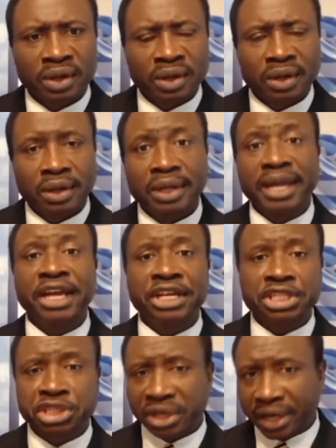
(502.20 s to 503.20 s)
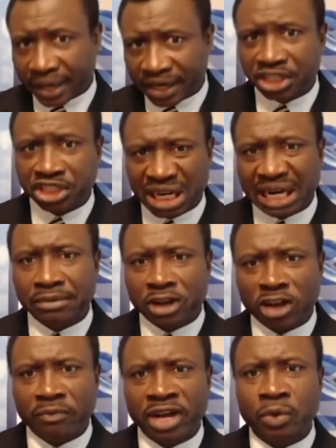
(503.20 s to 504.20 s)
This interim
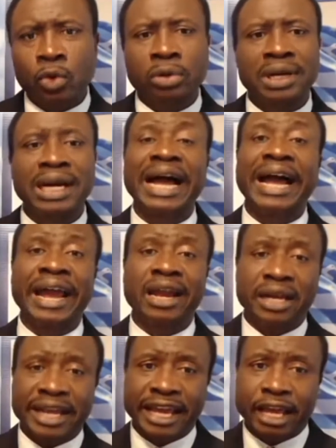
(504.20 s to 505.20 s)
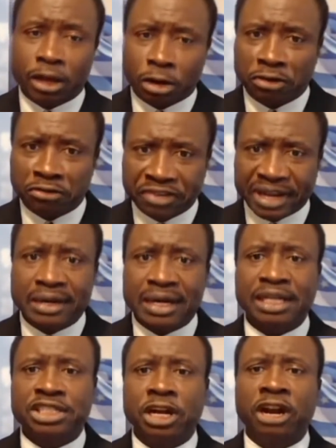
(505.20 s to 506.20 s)
government would like the
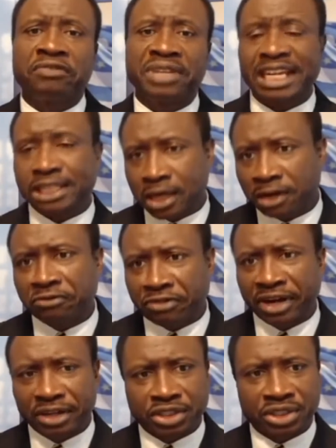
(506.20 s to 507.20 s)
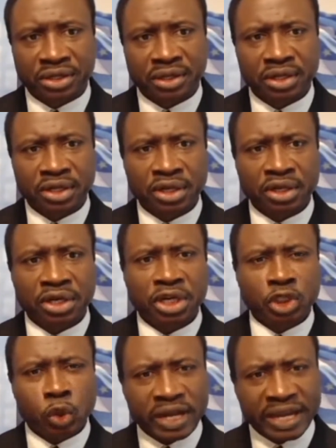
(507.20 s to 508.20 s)
conveners of this conference
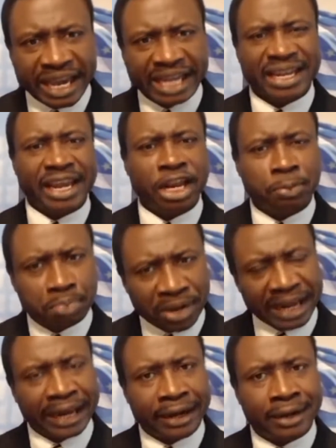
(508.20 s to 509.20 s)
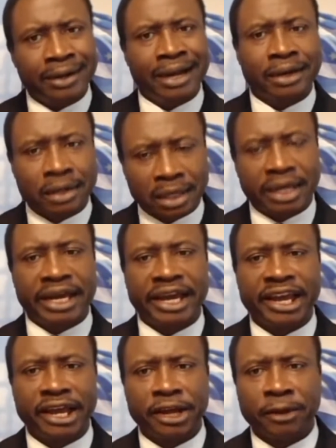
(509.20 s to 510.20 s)
to get it plain and
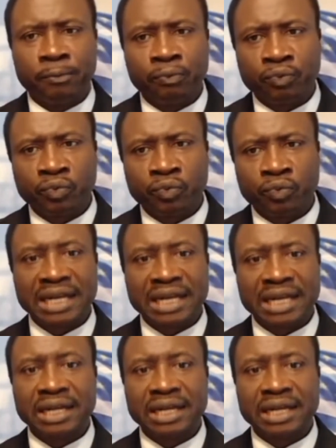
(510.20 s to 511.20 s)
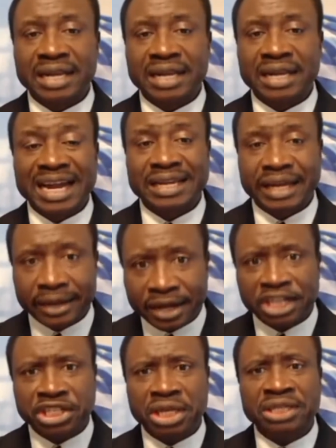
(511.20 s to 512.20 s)
clear that there
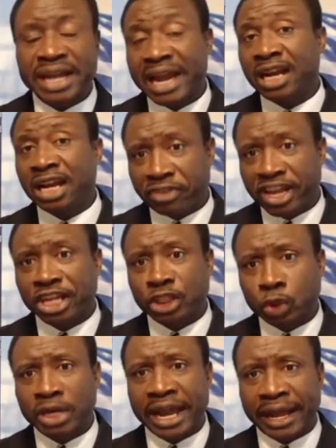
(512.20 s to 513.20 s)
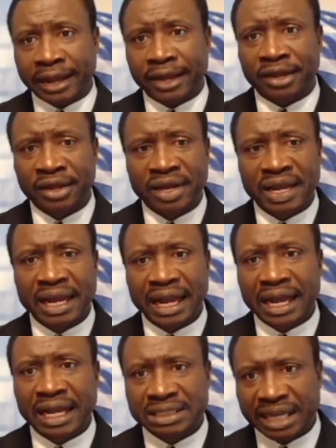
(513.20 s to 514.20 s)
isn't anything today,
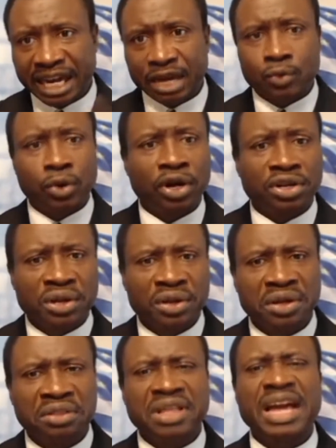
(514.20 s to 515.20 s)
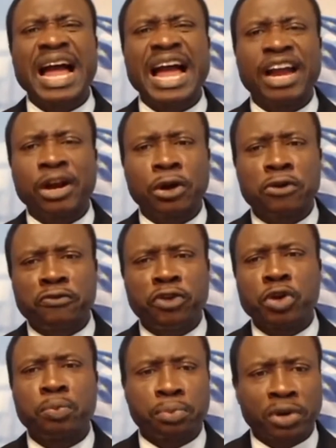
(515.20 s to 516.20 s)
as and I quote, the
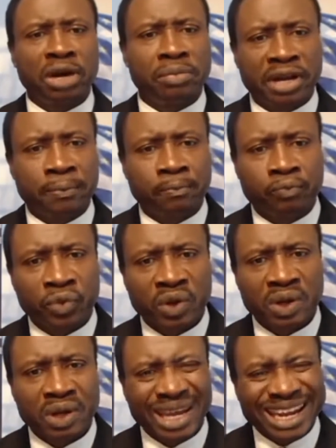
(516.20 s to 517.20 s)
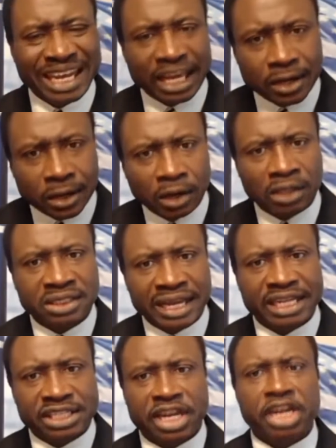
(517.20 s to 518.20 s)
Anglophone problem in the
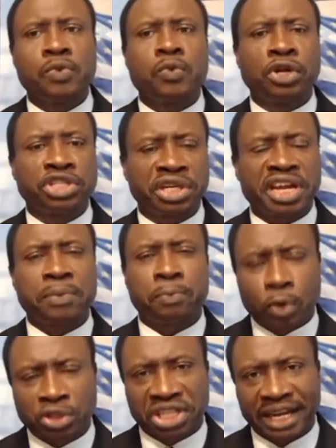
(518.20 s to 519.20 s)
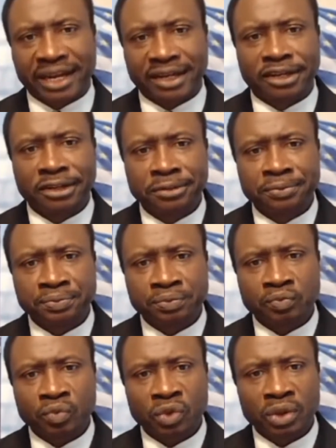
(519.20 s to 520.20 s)
context in which they put it.
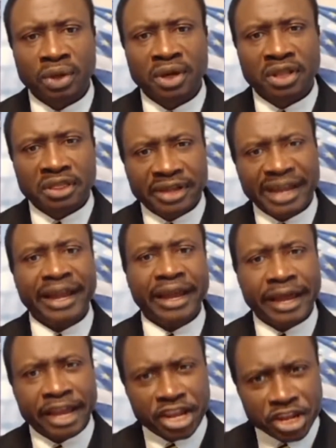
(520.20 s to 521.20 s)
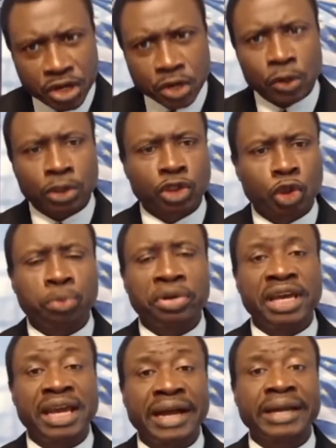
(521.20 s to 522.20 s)
There used to
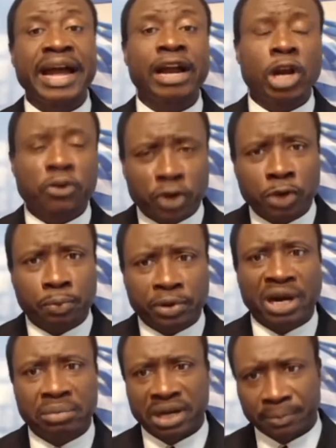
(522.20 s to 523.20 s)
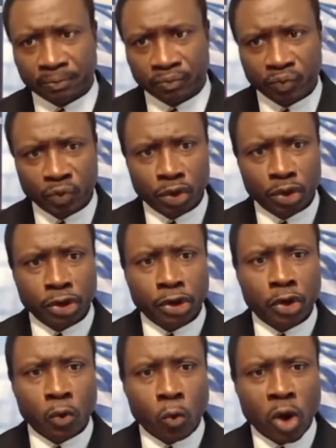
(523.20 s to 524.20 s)
be an Anglophone problem
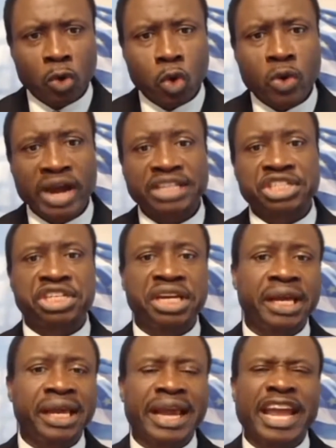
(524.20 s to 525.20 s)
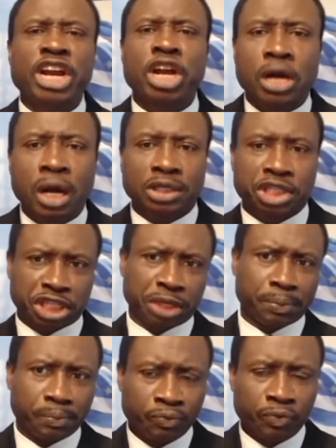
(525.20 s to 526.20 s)
when we were still in
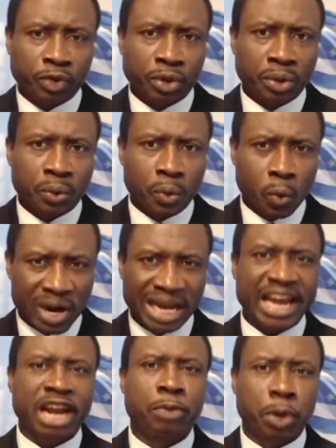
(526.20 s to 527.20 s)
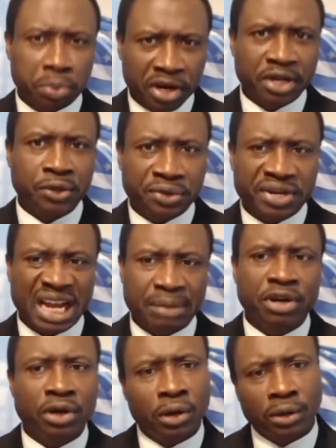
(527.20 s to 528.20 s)
courtship with La République du
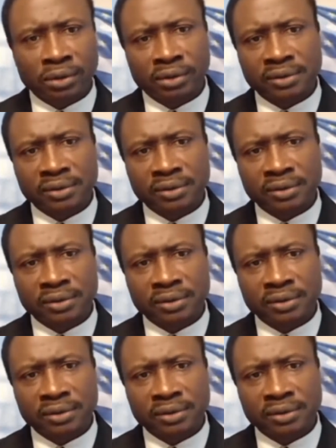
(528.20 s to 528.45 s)
Cameroon.